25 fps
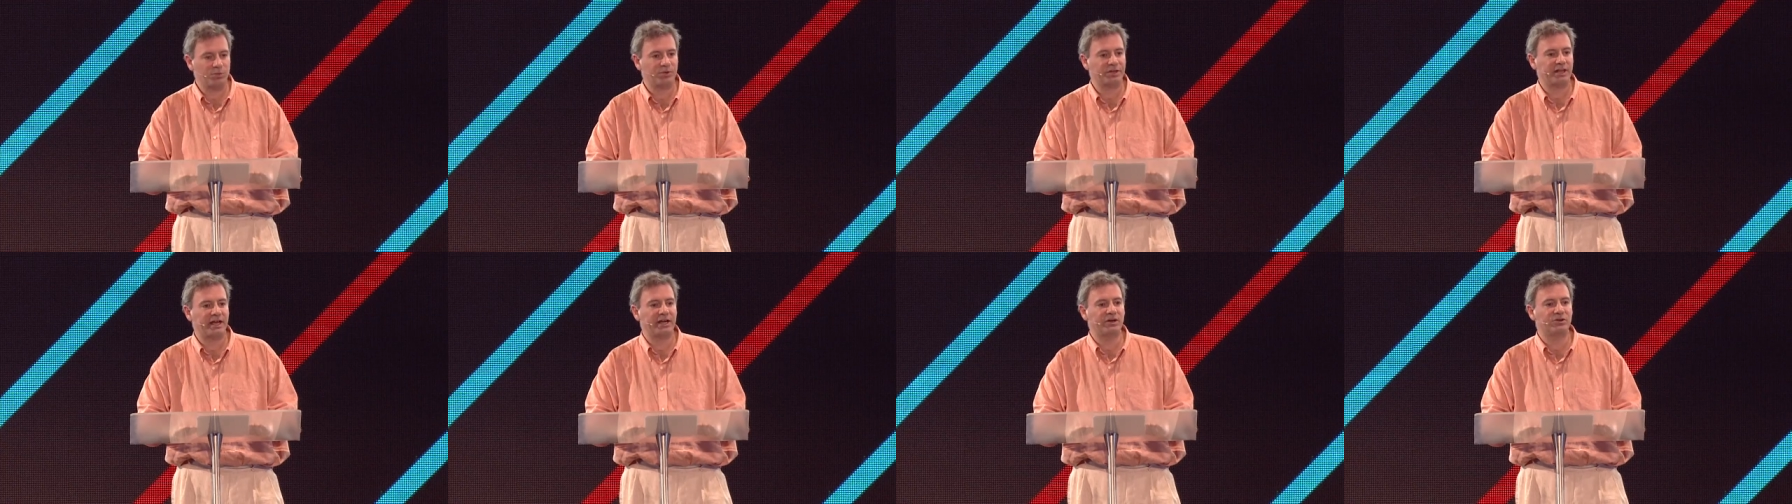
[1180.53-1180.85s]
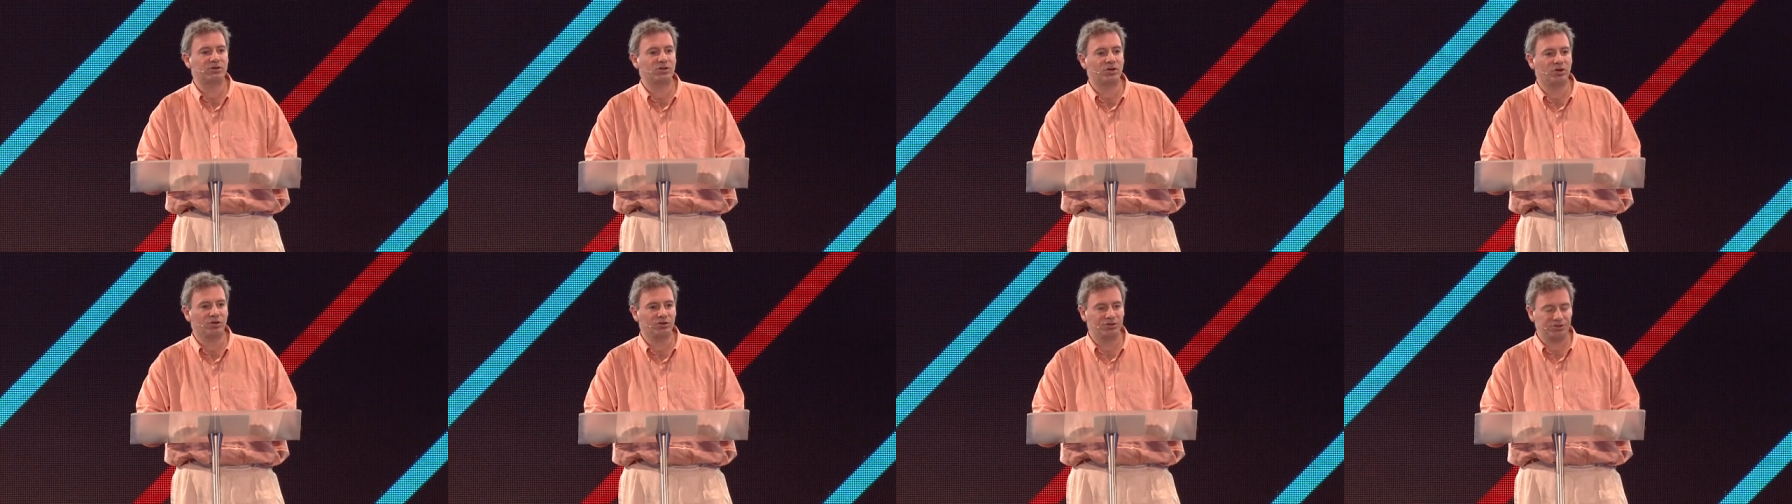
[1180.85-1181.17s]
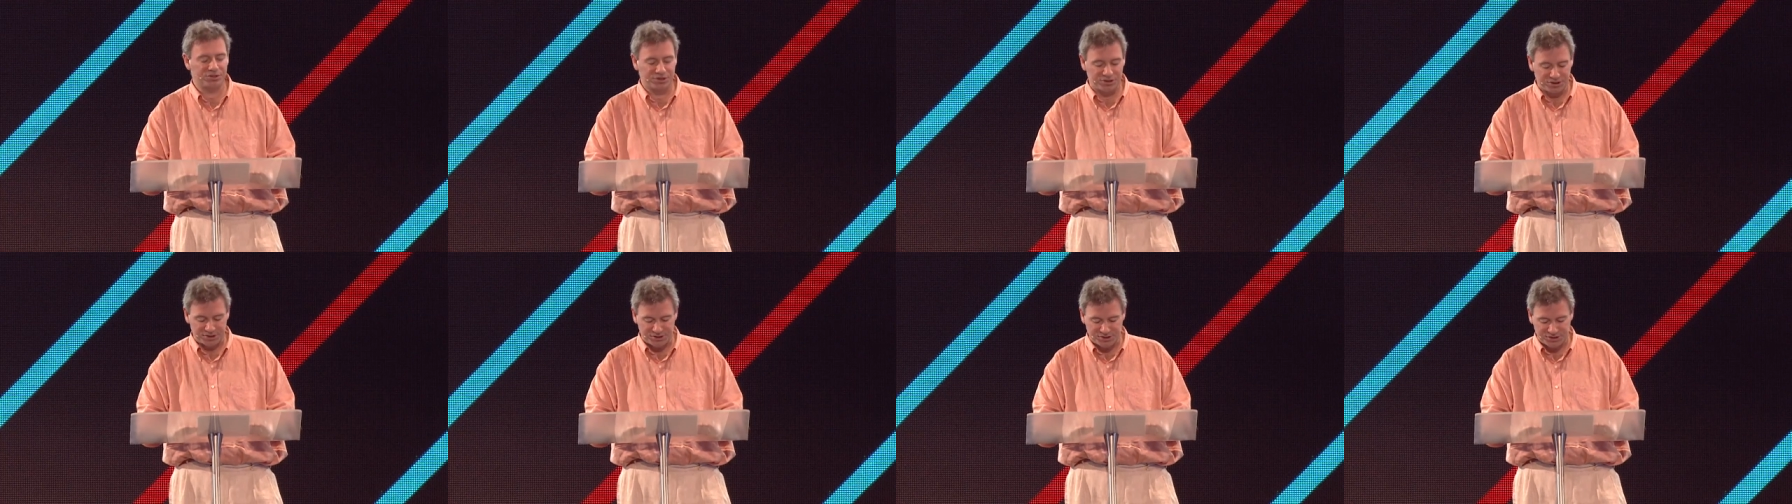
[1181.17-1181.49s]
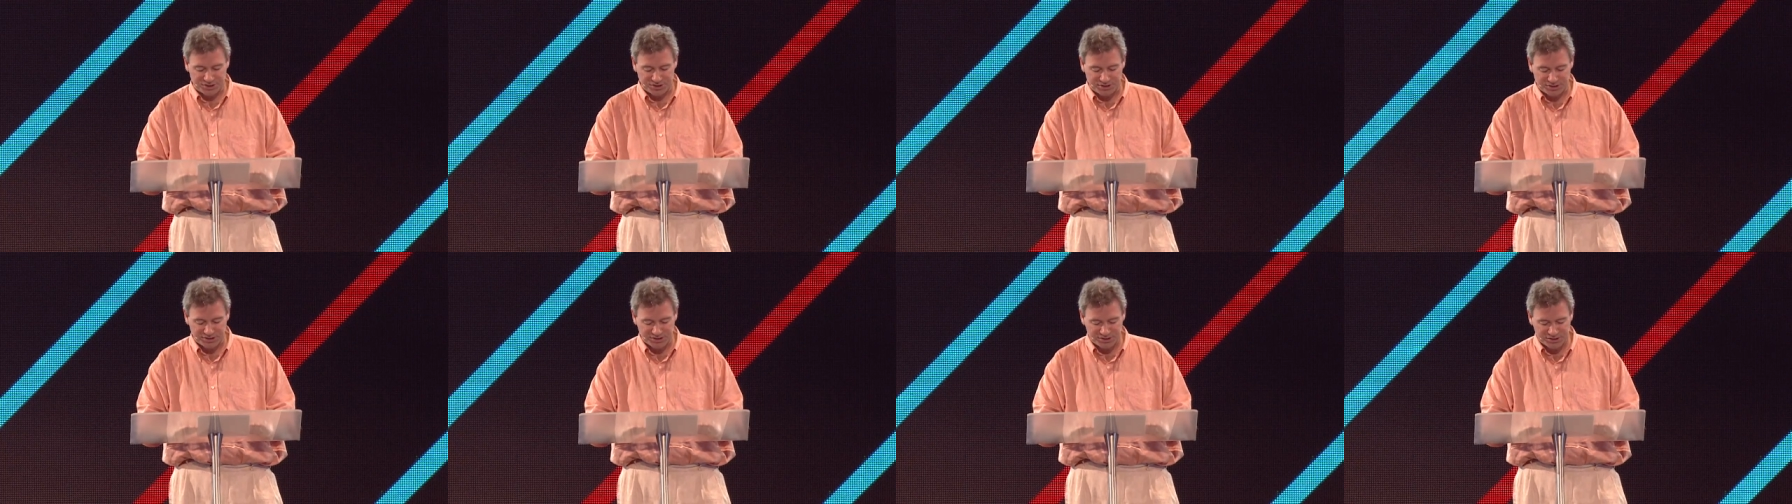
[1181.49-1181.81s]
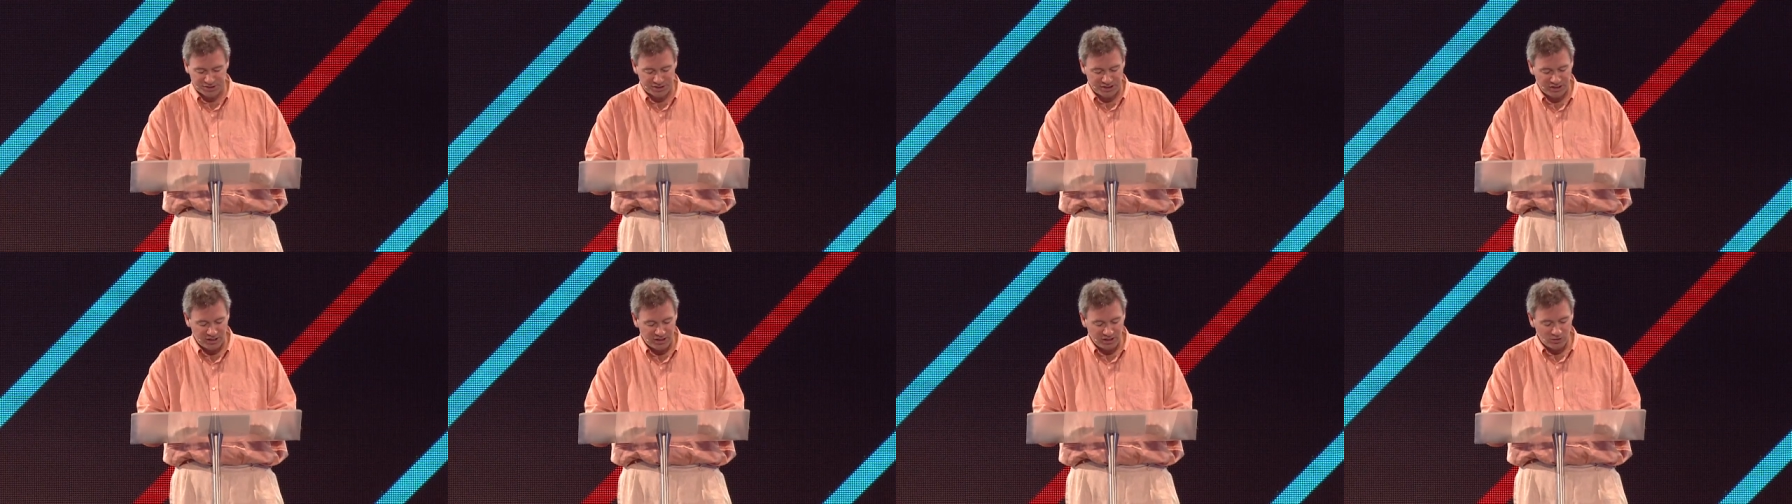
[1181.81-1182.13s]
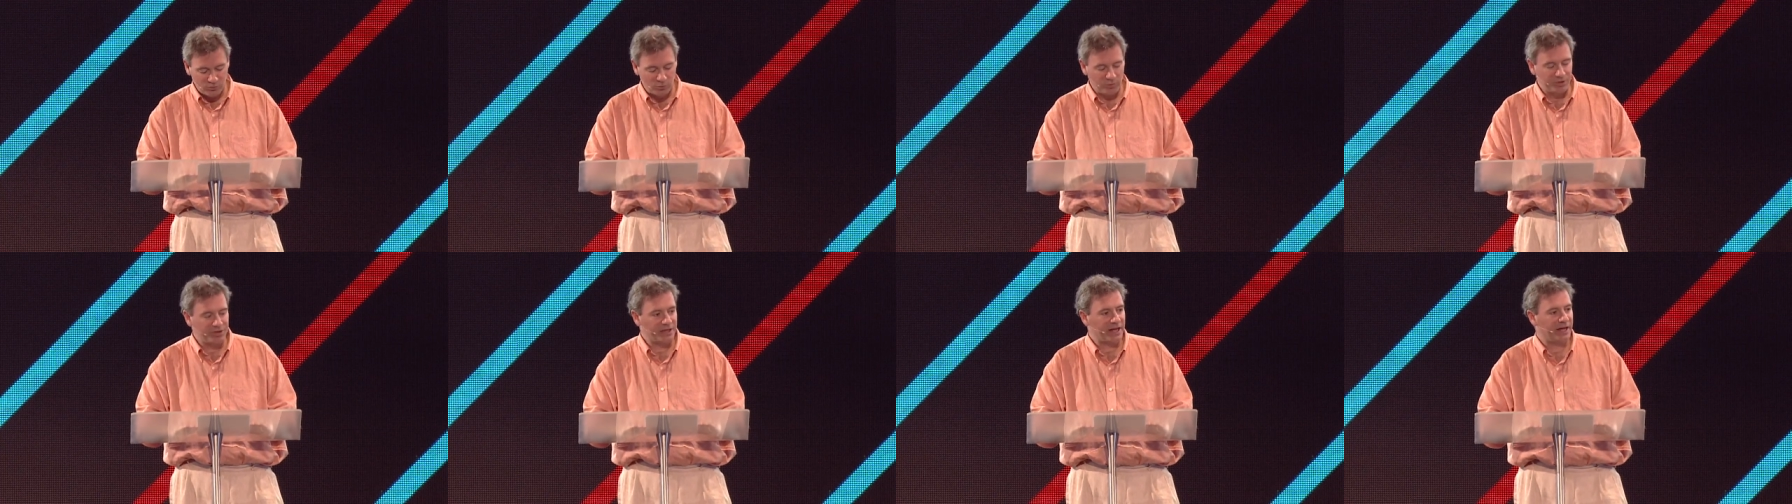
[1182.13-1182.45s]
without consciousness,
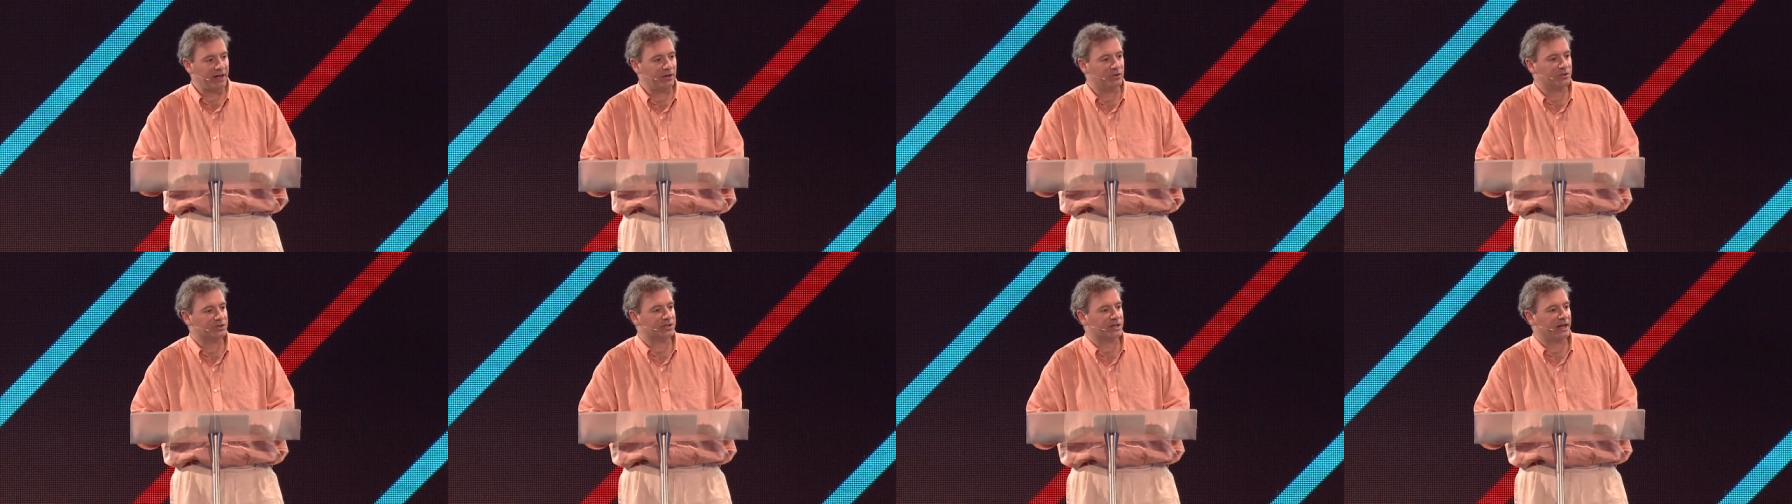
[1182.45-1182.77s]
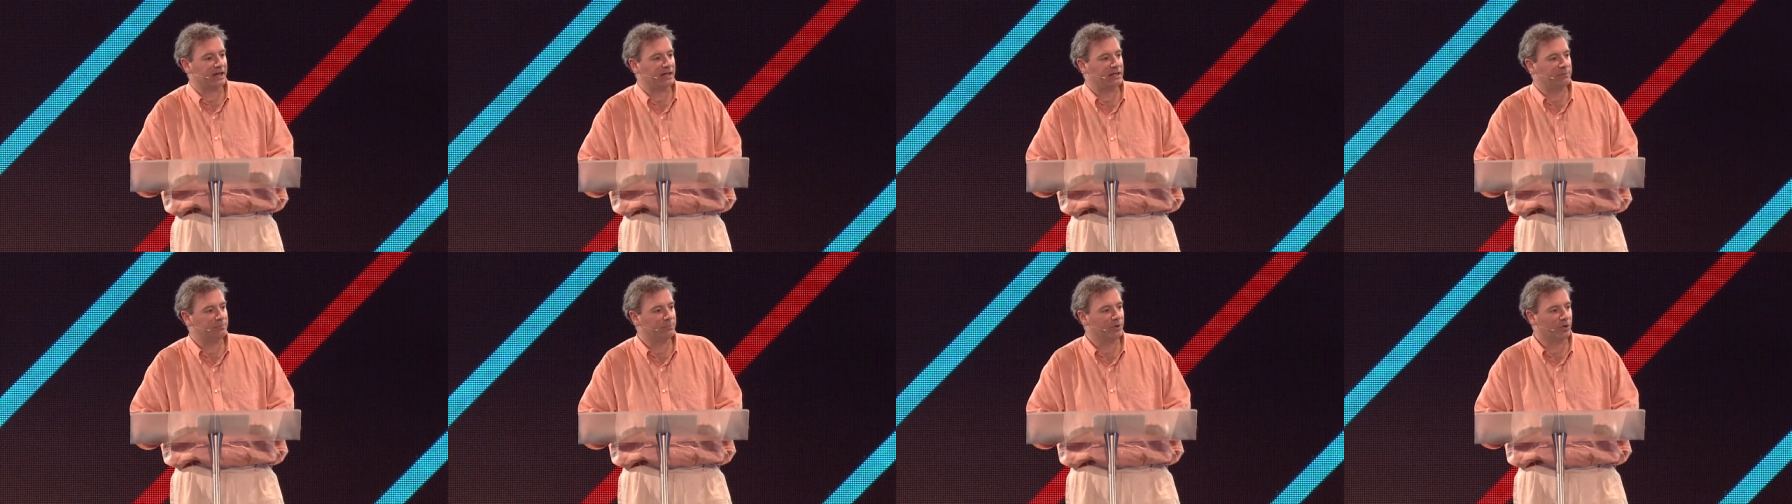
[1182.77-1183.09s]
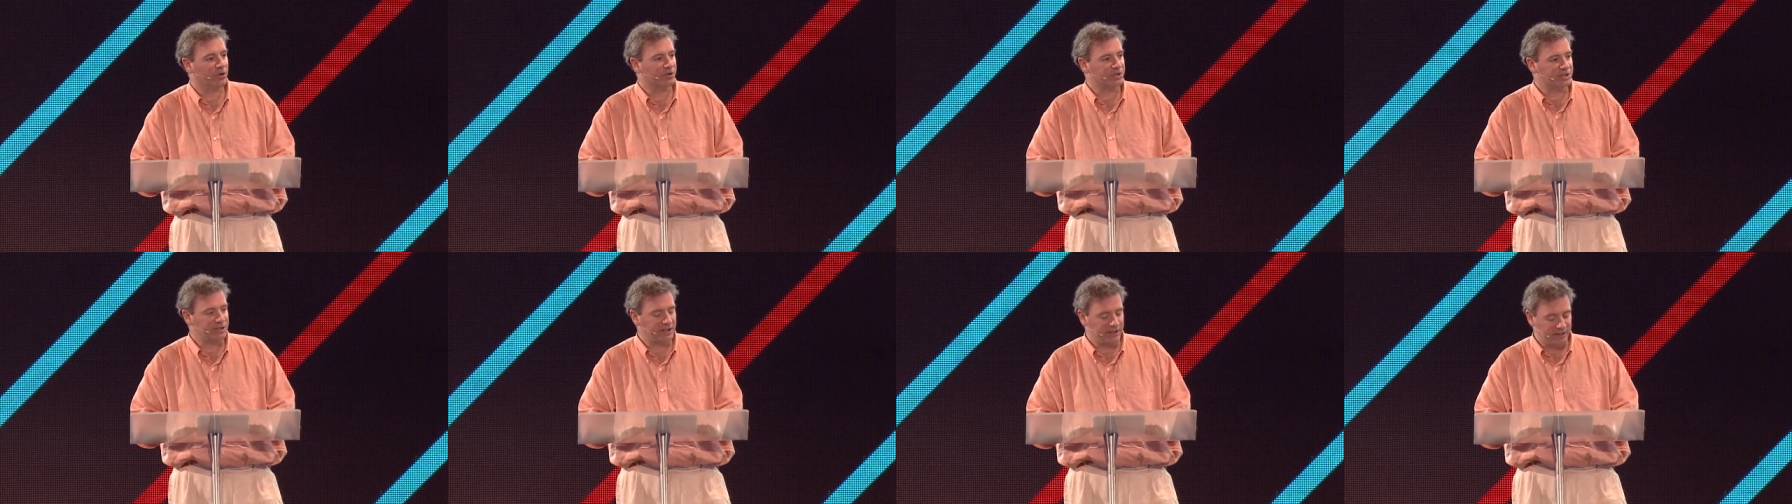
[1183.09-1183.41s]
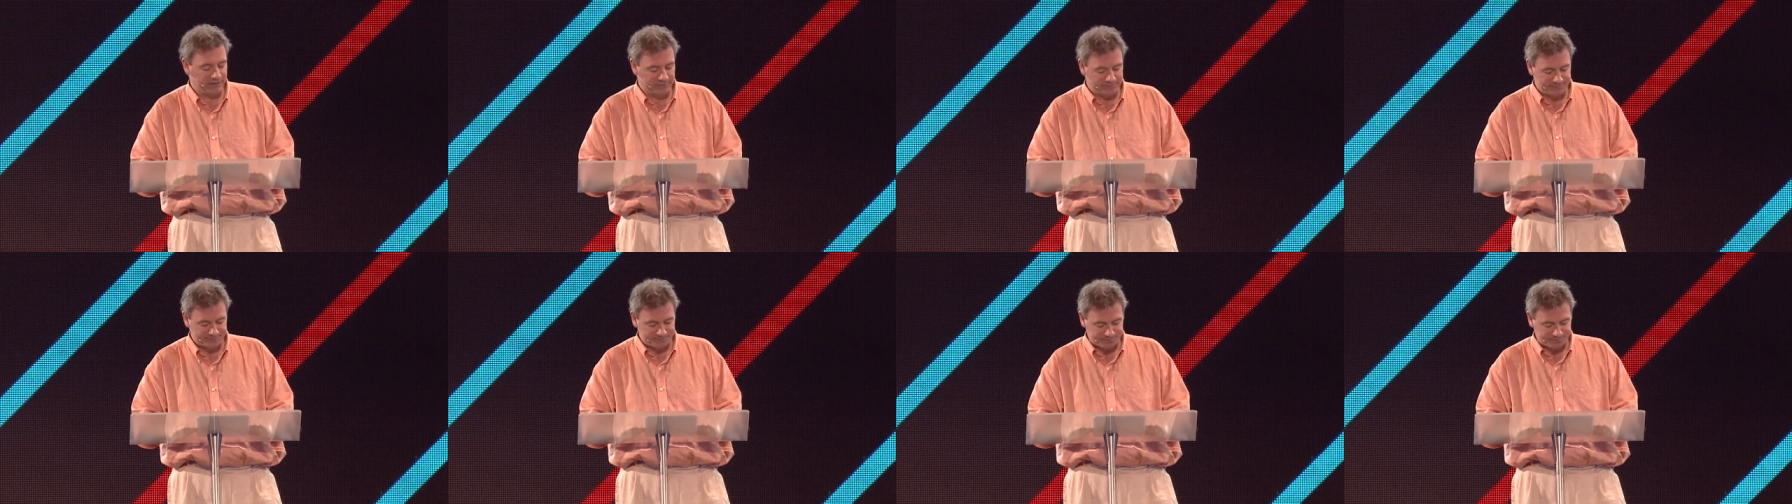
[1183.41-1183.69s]
without a body.